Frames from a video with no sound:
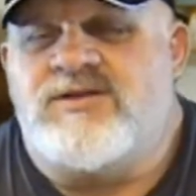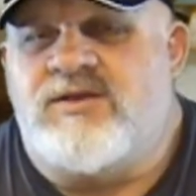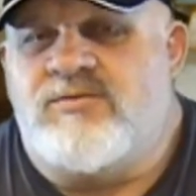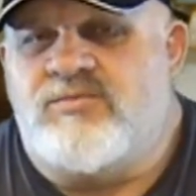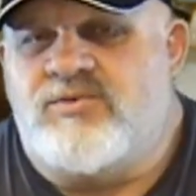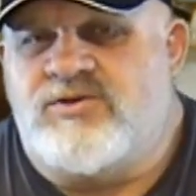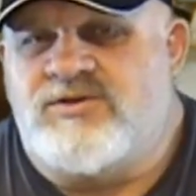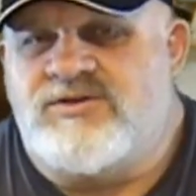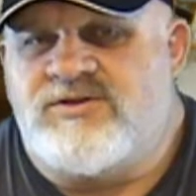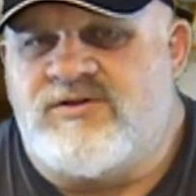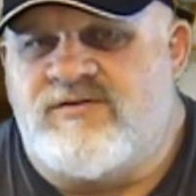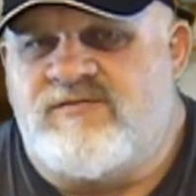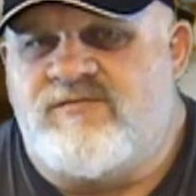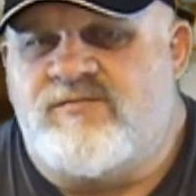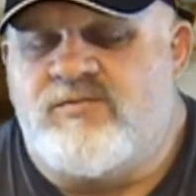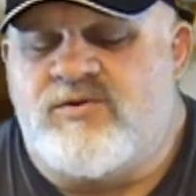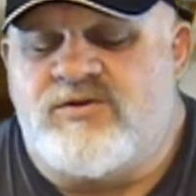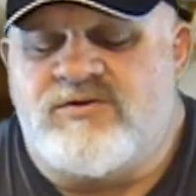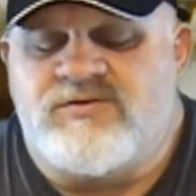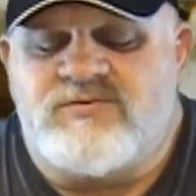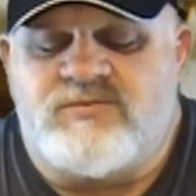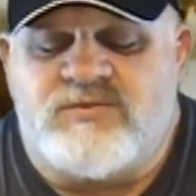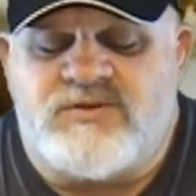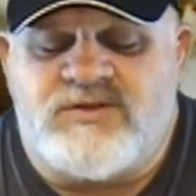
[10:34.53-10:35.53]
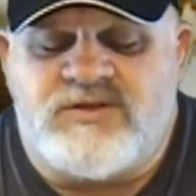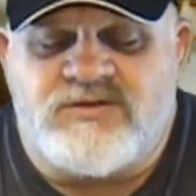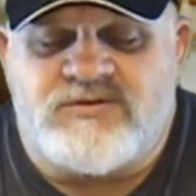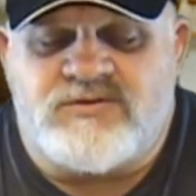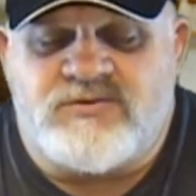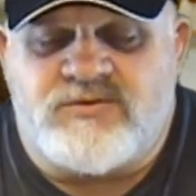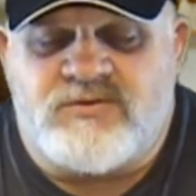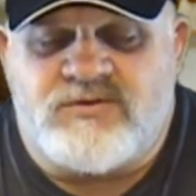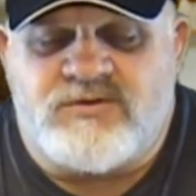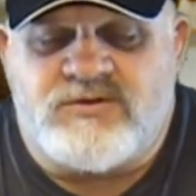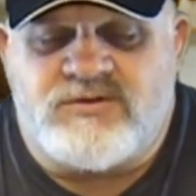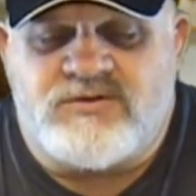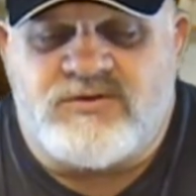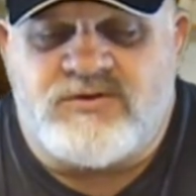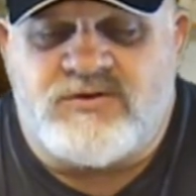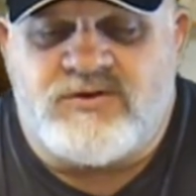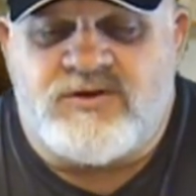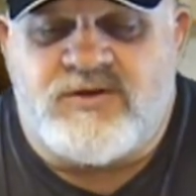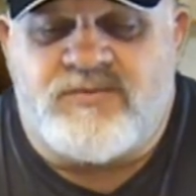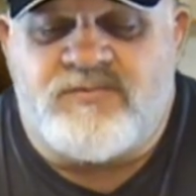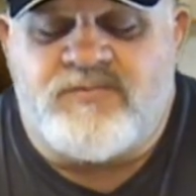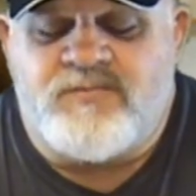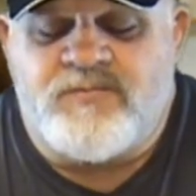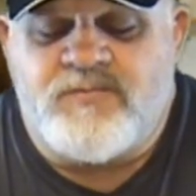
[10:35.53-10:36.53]
get my shift boss with this all the
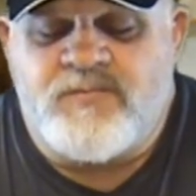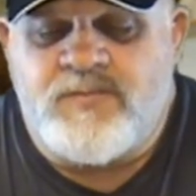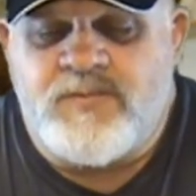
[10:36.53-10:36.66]
time.